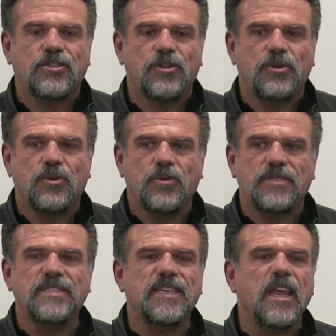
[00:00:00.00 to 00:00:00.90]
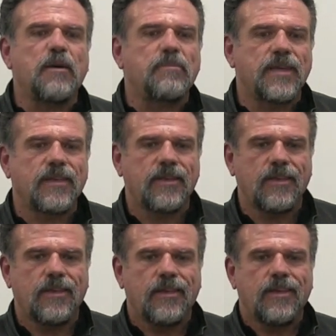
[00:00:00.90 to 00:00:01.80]
to slip
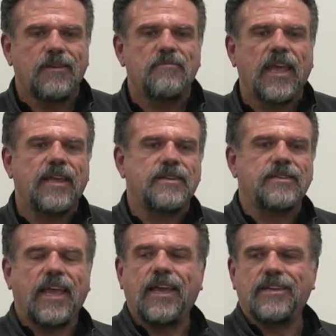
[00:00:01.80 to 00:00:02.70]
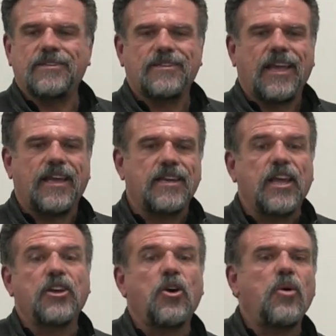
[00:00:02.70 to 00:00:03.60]
and, and, and
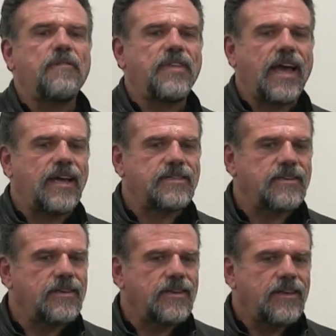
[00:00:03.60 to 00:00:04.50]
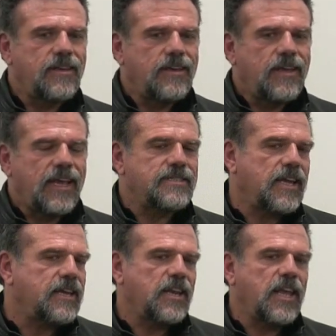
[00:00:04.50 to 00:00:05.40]
let go of that is
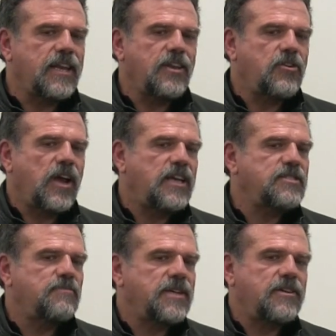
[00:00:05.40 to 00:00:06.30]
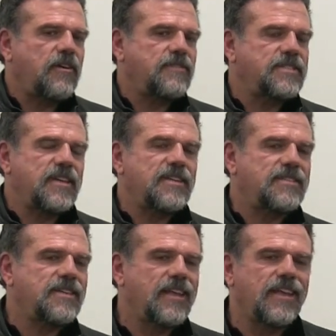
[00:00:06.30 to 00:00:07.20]
like letting your husband all of a sudden
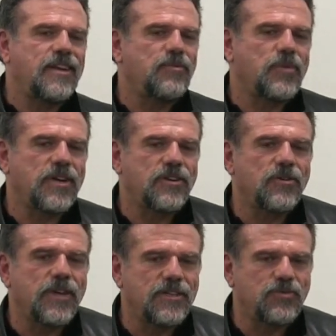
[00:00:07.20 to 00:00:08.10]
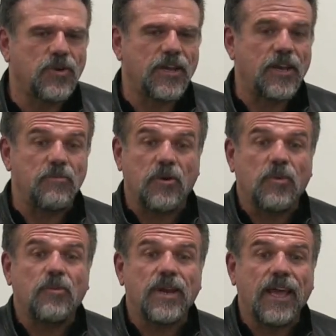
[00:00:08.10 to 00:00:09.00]
decide he didn't want to do his work anymore.
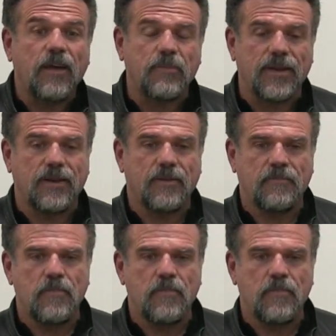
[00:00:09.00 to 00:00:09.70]
What would happen?